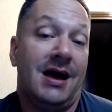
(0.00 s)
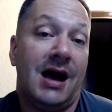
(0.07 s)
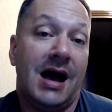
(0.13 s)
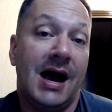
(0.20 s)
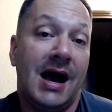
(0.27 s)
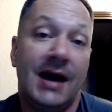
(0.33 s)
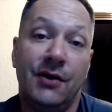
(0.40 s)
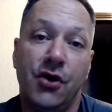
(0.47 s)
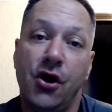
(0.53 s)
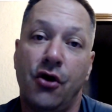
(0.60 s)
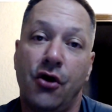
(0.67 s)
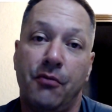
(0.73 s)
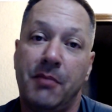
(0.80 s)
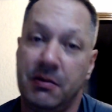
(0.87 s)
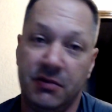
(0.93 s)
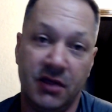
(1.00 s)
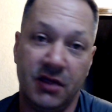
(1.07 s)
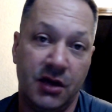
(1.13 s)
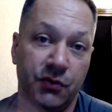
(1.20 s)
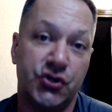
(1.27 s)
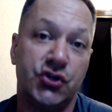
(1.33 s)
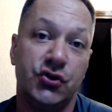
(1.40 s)
I don't know. Maybe they
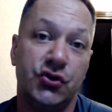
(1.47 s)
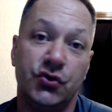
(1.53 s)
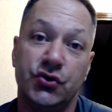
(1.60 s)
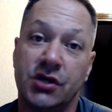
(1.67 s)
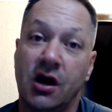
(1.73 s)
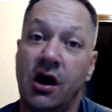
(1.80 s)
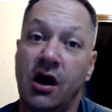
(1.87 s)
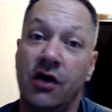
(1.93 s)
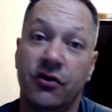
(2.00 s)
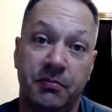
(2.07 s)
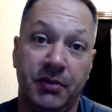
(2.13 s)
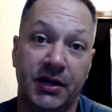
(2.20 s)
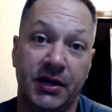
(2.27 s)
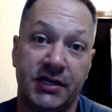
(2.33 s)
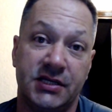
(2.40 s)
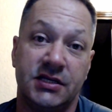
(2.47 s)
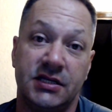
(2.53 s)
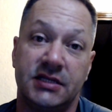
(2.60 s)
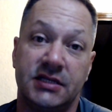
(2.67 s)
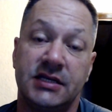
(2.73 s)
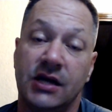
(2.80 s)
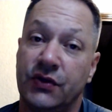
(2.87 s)
would choose other places
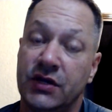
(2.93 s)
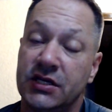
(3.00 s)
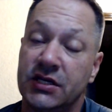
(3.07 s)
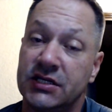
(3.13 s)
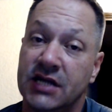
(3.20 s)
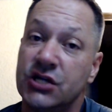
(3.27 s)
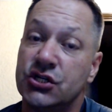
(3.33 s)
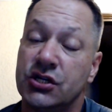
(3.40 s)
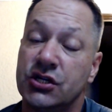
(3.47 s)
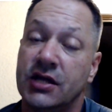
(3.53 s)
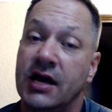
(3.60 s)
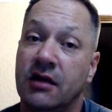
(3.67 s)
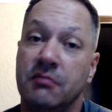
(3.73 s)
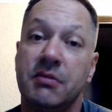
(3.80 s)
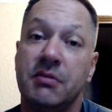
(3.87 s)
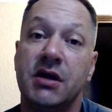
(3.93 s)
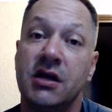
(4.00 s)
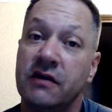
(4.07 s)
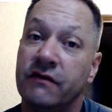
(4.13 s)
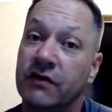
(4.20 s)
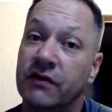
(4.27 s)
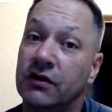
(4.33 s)
in Southeast Asia that can be
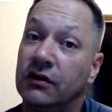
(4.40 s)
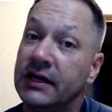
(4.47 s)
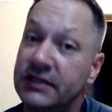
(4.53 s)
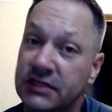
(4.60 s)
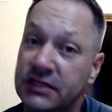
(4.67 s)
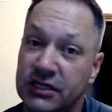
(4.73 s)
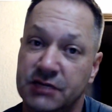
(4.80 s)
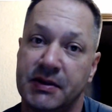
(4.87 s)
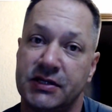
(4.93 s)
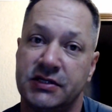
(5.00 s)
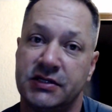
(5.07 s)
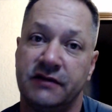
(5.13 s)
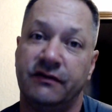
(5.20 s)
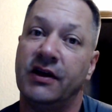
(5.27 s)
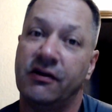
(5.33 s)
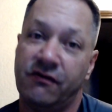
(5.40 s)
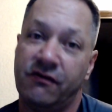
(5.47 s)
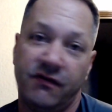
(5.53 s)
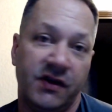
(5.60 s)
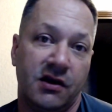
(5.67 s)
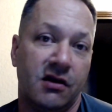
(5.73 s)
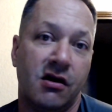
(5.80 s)
even less expensive, like
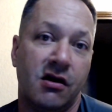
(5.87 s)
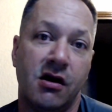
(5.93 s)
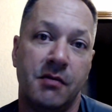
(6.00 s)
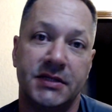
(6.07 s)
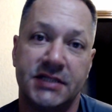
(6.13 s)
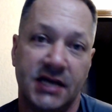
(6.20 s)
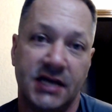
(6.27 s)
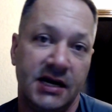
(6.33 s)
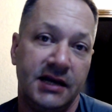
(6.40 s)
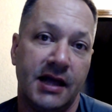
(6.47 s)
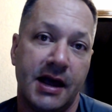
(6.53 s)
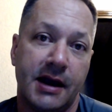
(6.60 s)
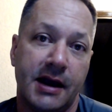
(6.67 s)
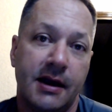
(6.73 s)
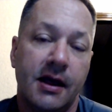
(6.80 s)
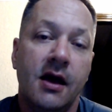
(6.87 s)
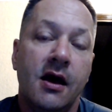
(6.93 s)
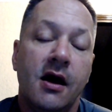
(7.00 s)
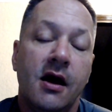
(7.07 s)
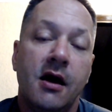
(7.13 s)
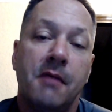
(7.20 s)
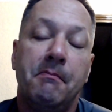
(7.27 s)
Vietnam and Thailand.
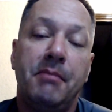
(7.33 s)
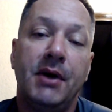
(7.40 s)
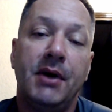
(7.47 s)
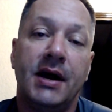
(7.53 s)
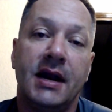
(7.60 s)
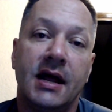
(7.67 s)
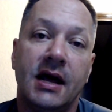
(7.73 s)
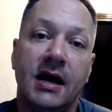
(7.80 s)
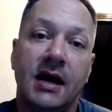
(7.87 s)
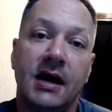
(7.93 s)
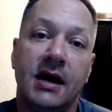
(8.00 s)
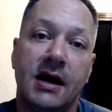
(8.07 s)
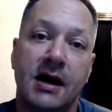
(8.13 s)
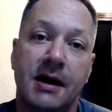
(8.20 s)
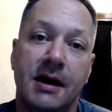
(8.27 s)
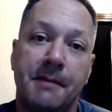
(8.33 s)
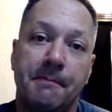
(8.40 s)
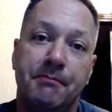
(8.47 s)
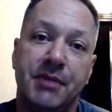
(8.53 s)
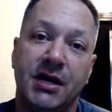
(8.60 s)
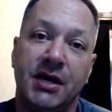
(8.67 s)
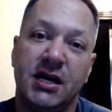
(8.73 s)
But
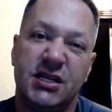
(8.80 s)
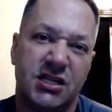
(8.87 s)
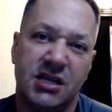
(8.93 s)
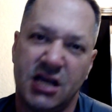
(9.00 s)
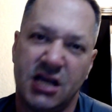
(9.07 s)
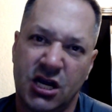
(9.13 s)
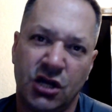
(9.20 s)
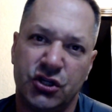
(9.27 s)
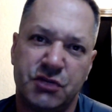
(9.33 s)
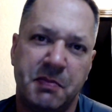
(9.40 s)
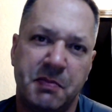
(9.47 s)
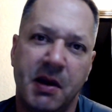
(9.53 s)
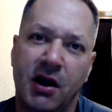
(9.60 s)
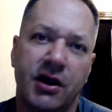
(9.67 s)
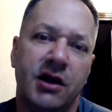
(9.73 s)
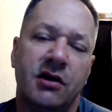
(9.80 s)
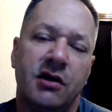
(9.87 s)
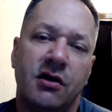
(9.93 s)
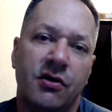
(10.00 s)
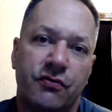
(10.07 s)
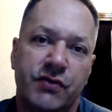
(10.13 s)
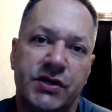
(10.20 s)
because of the English barrier and
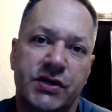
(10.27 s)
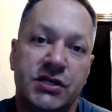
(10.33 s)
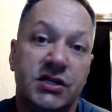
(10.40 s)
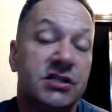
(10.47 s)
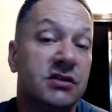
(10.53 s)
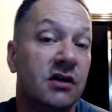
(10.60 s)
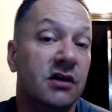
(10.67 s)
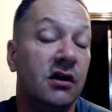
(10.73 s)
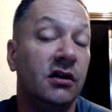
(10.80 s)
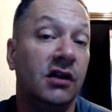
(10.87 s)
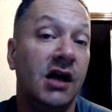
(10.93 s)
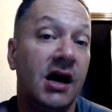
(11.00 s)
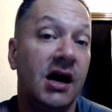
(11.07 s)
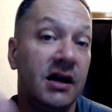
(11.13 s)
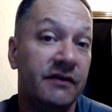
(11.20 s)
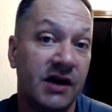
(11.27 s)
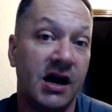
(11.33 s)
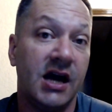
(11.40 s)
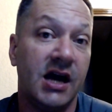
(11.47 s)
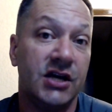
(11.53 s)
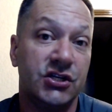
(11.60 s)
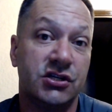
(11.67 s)
other reasons, a lot of
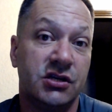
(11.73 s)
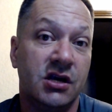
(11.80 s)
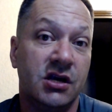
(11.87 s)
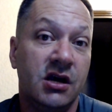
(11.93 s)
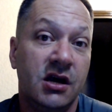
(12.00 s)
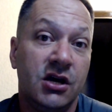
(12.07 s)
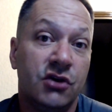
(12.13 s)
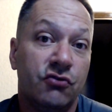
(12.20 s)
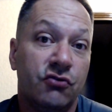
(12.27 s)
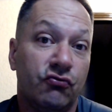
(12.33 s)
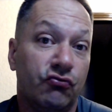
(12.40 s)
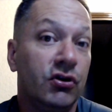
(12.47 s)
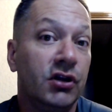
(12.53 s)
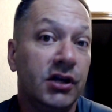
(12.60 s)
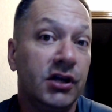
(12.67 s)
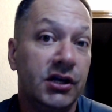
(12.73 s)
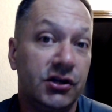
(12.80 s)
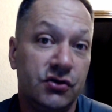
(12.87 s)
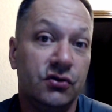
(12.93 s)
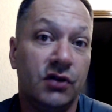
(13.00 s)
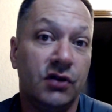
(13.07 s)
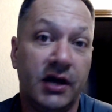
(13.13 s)
guys really
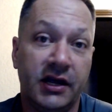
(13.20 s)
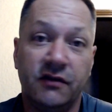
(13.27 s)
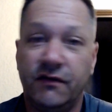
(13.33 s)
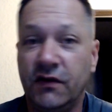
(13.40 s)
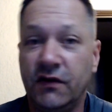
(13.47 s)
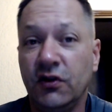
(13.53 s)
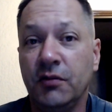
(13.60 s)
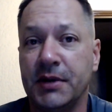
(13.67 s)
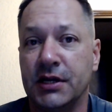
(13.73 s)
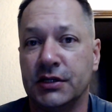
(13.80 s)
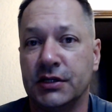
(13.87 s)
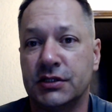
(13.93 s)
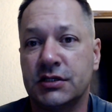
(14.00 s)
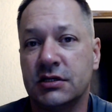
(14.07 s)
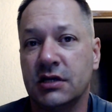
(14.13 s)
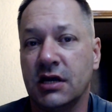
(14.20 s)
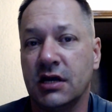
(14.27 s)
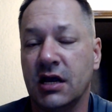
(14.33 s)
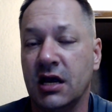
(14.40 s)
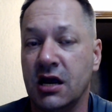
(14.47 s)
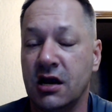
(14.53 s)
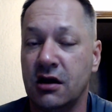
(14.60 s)
do like the Philippines.
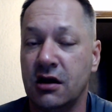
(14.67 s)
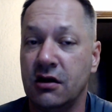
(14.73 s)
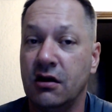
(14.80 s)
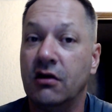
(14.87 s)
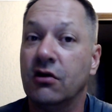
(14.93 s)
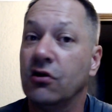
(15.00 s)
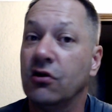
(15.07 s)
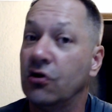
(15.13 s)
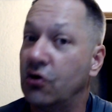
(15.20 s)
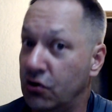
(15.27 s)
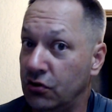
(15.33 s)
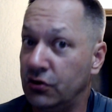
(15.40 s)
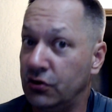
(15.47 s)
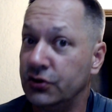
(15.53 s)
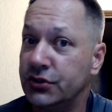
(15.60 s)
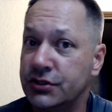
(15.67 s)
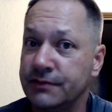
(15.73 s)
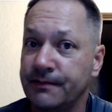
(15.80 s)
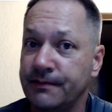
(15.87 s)
And girls